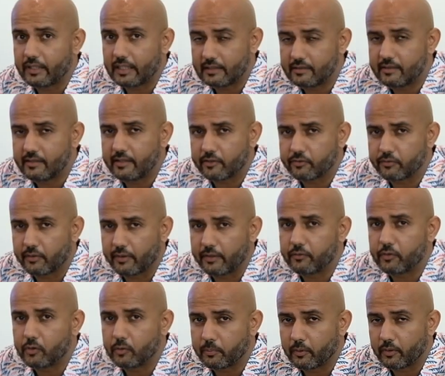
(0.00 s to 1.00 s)
a CX5
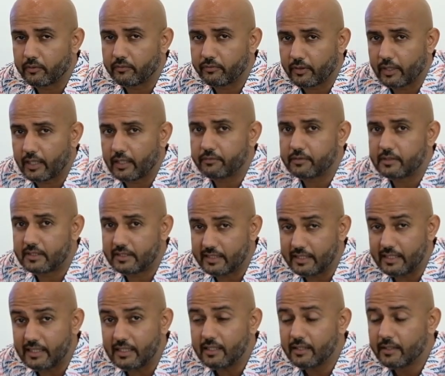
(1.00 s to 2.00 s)

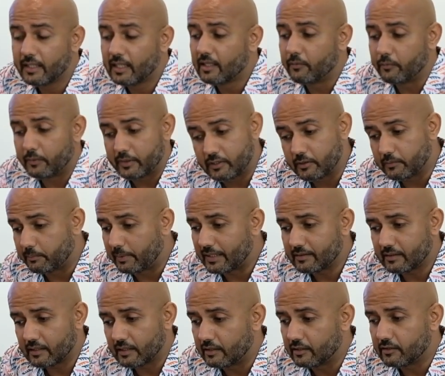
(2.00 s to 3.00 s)
2.5T, which is
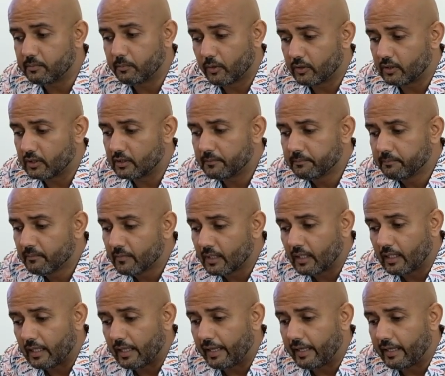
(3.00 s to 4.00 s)
basically this model,
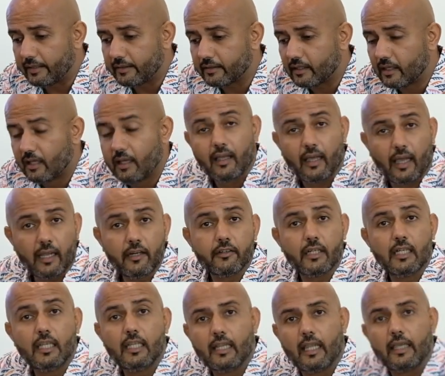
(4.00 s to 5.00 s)
and I
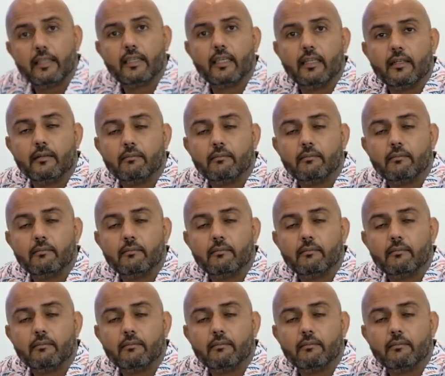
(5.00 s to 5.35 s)
really like it.